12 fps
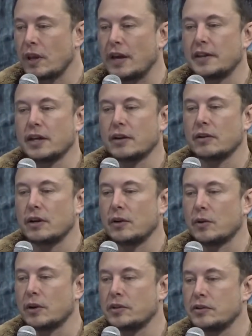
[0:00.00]
I think in
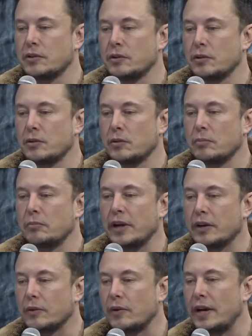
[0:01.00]
order to
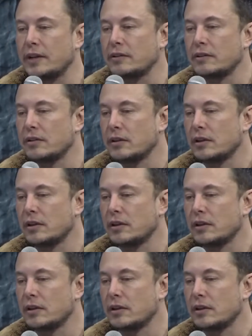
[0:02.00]
make the right